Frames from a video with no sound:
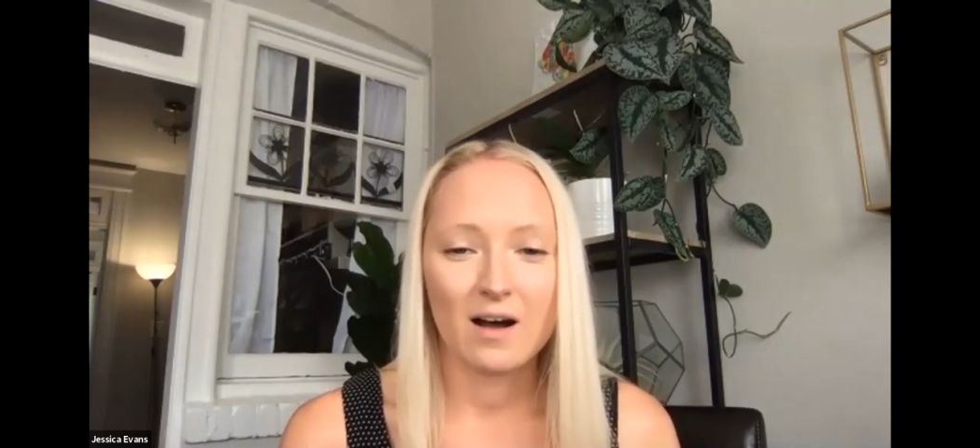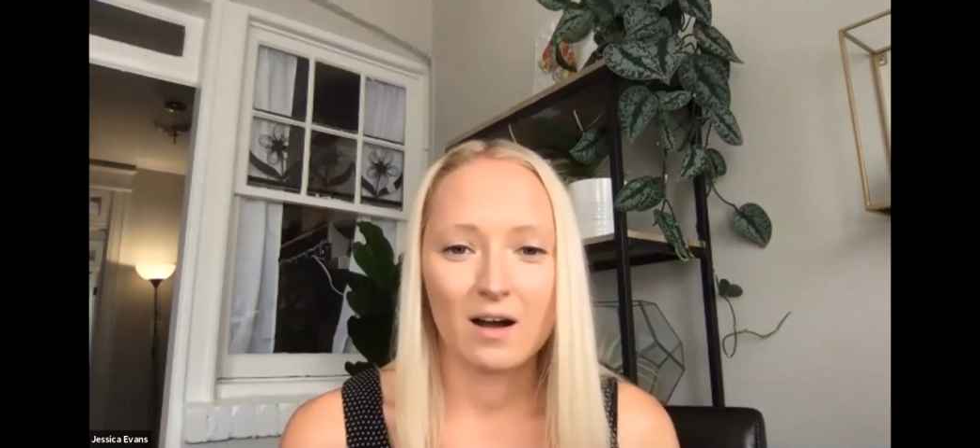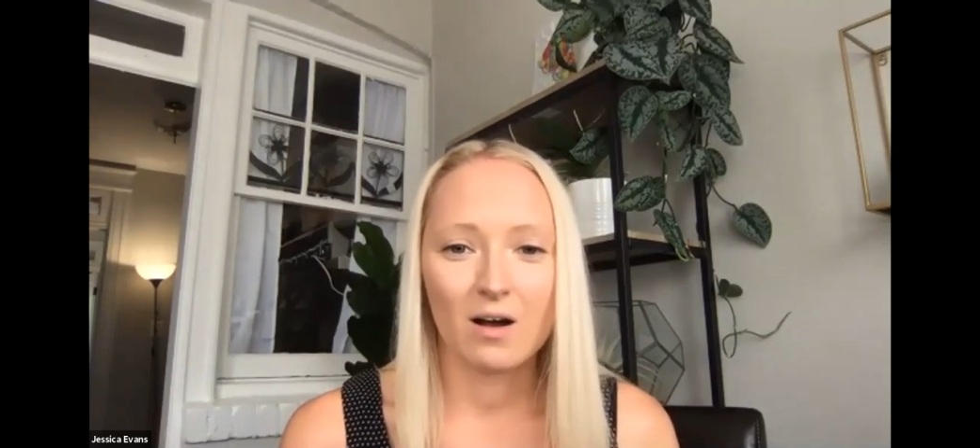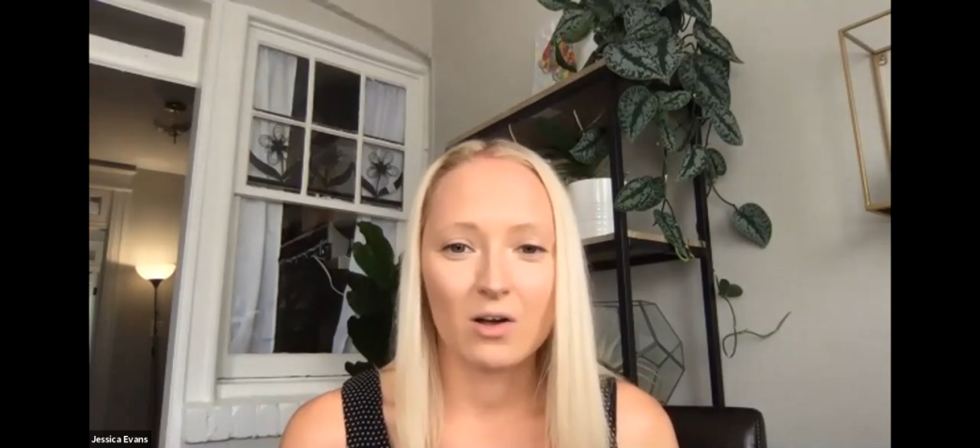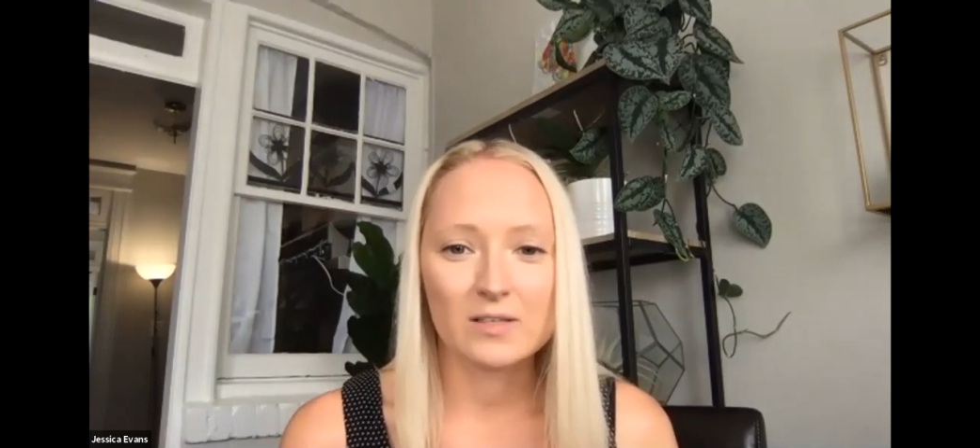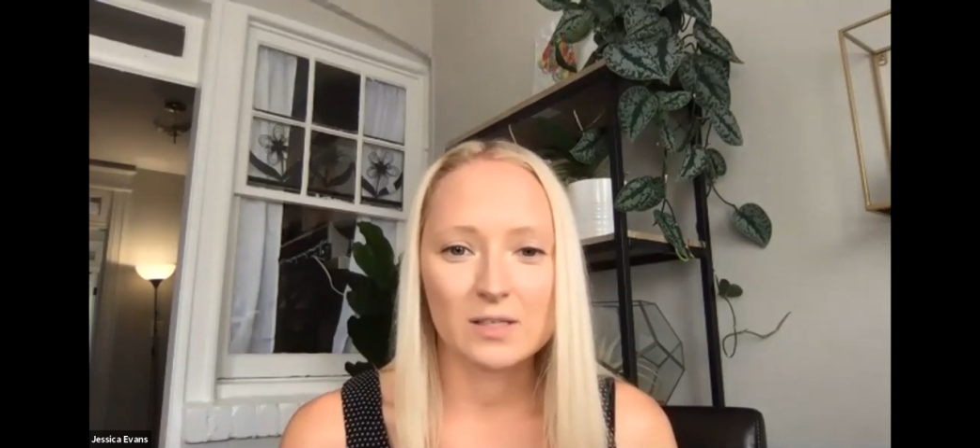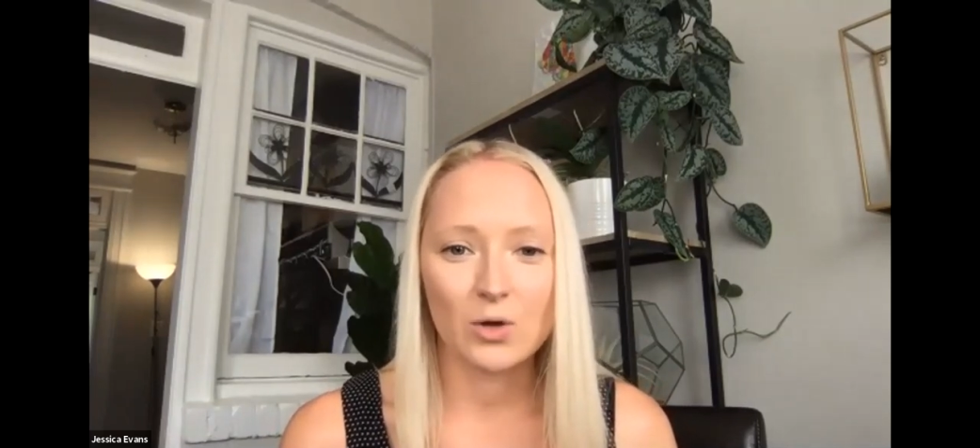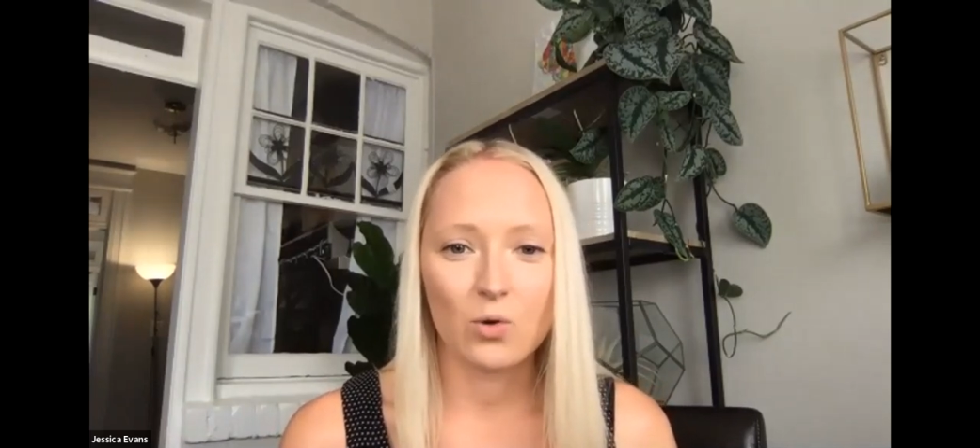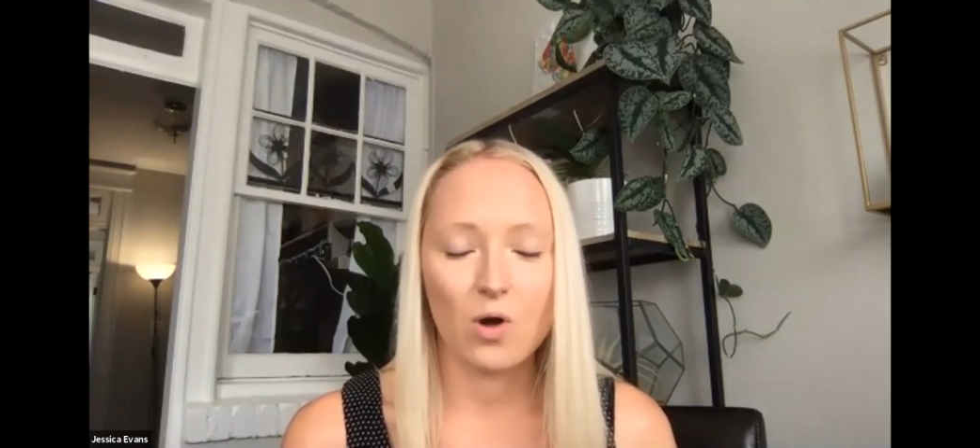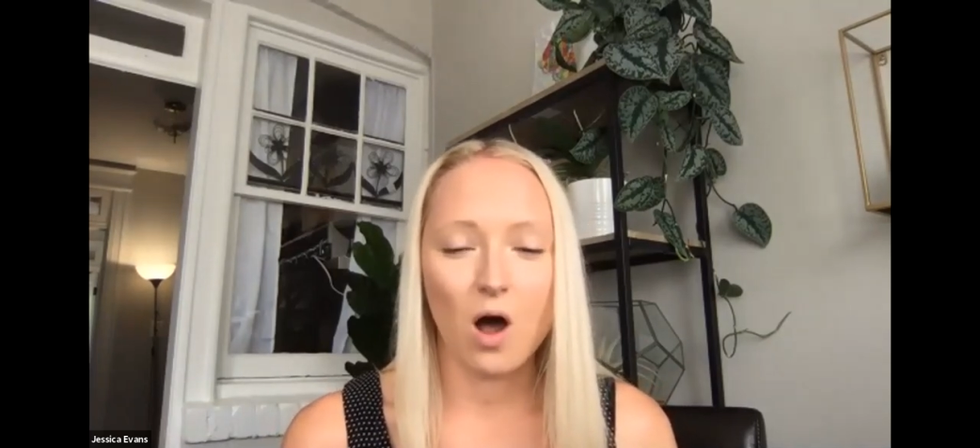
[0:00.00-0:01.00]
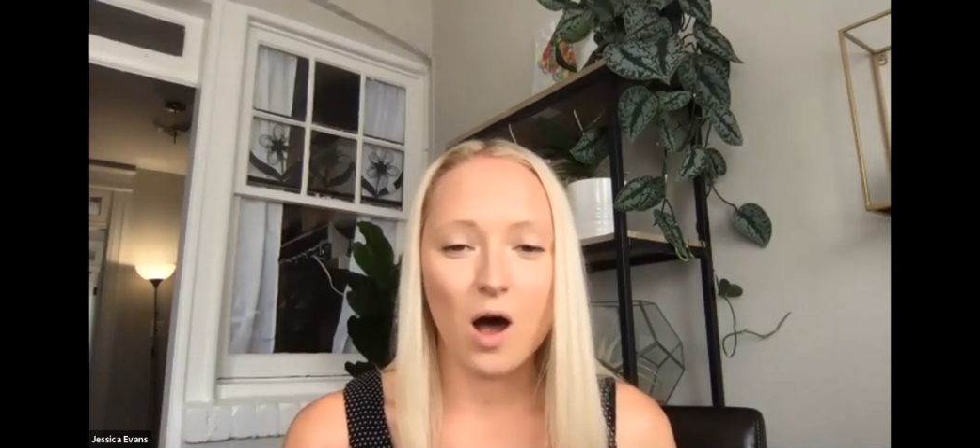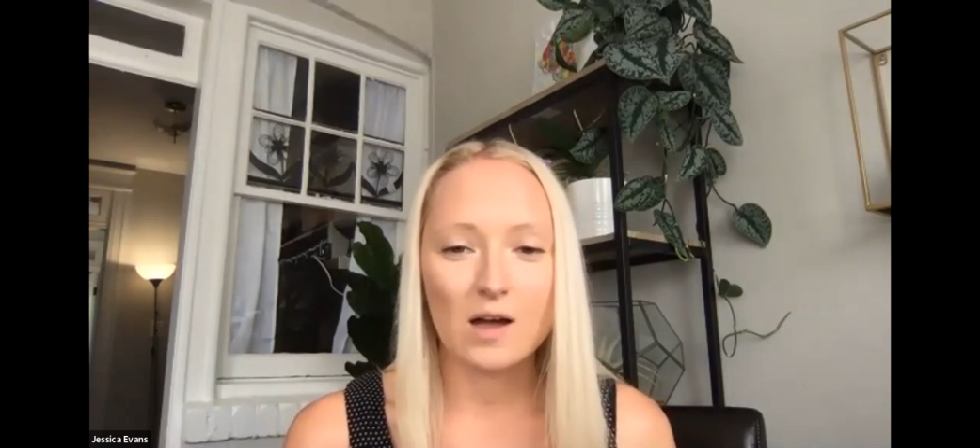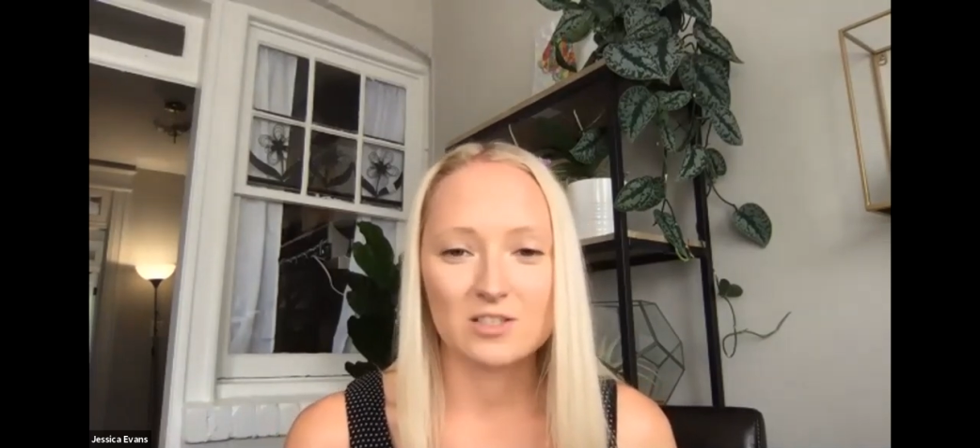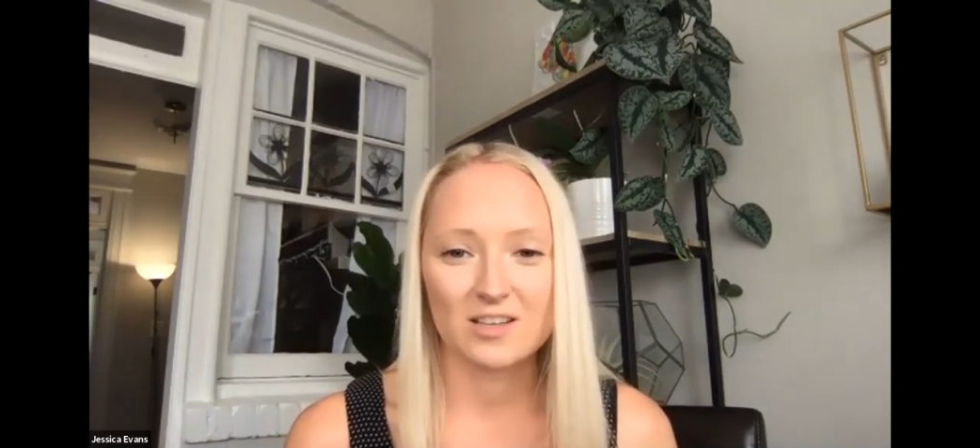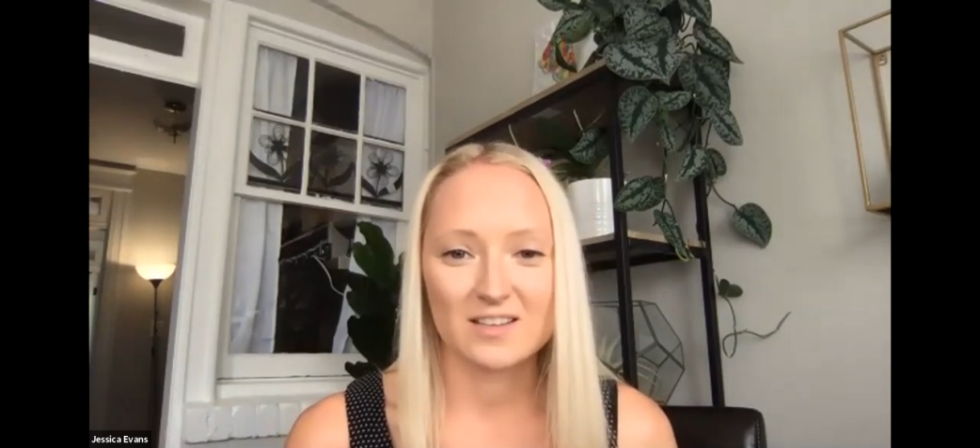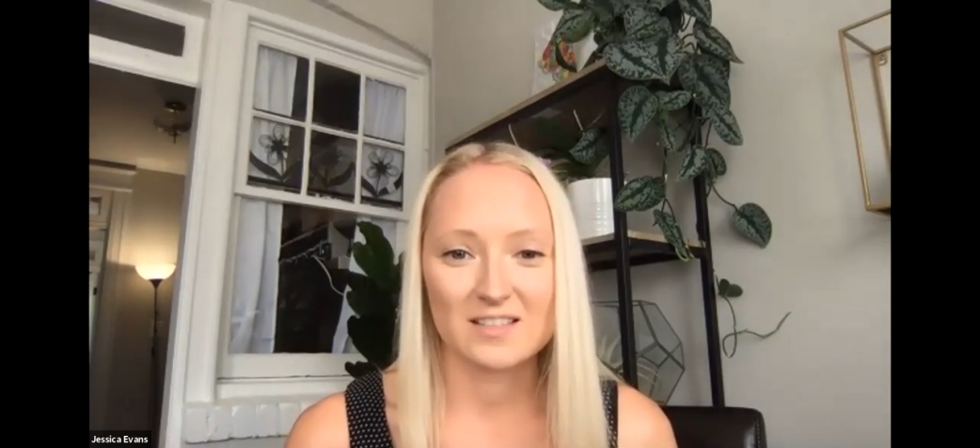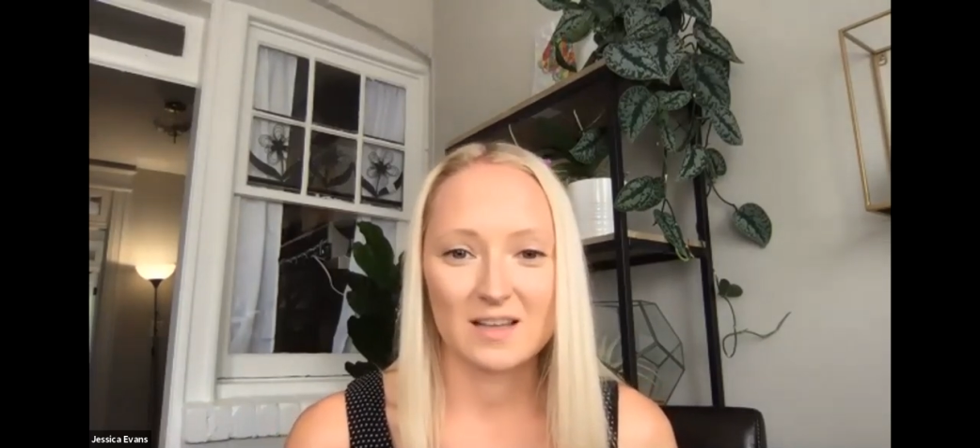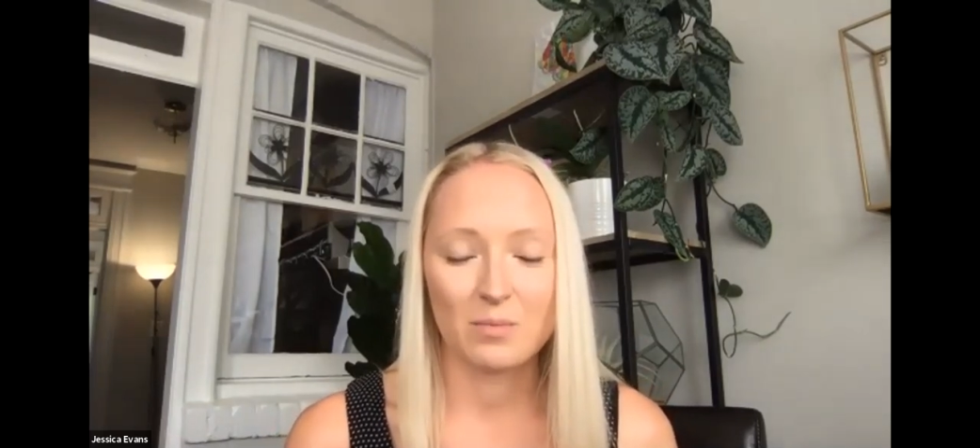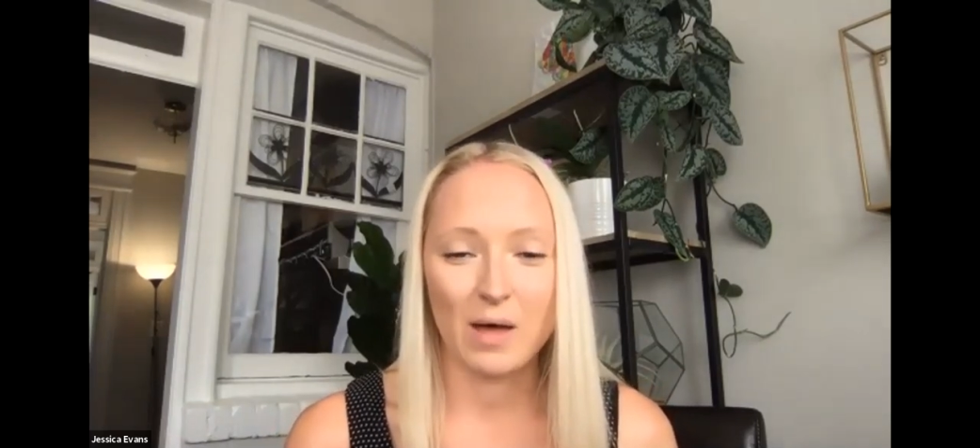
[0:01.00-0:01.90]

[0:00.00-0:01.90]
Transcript: are also cautious